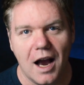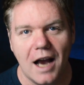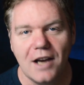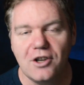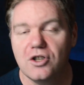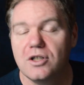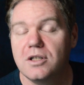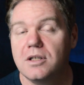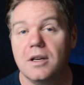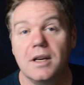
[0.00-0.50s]
I
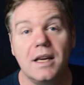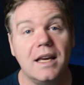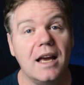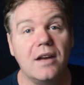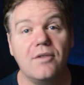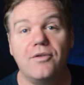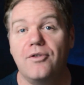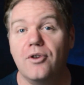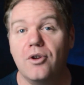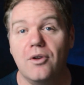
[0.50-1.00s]
just
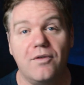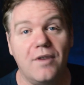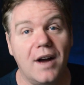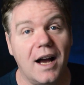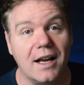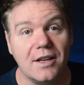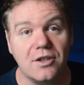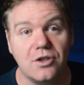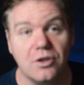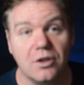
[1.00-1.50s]
get full
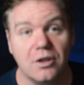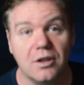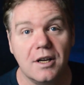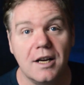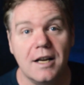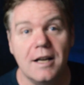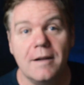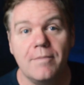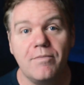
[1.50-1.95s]
faster.